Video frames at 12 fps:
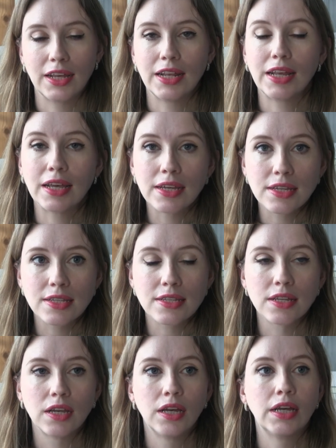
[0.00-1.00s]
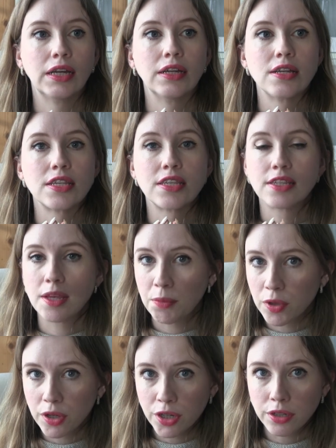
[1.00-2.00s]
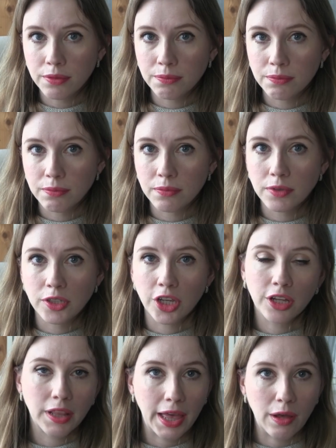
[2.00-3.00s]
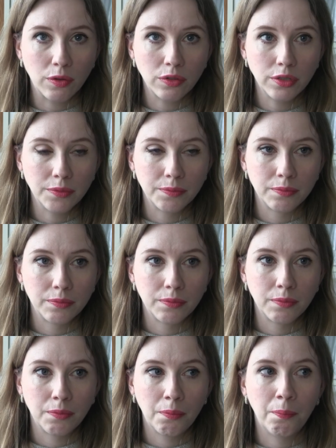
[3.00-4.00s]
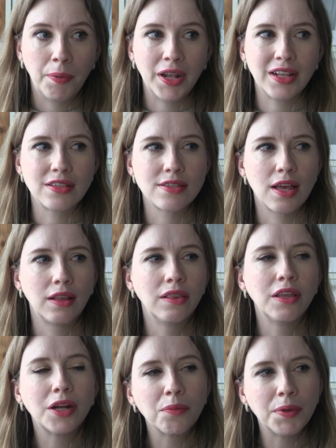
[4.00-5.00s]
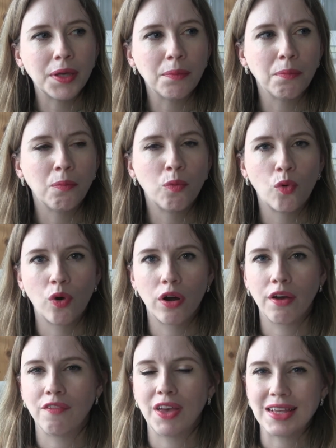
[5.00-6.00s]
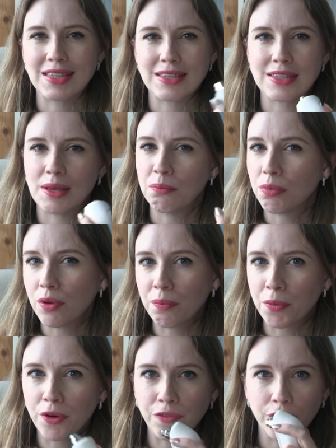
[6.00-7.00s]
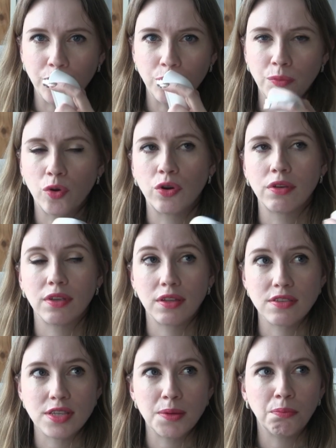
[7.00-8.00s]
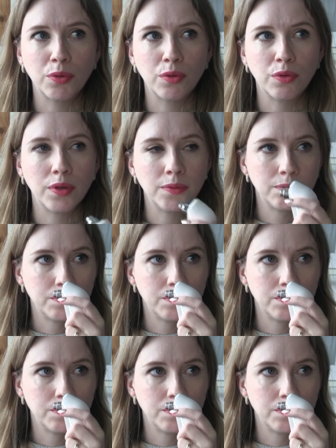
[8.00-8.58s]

It is similar to Cloud, but it's a little bit more of a simple perfume, or a simple,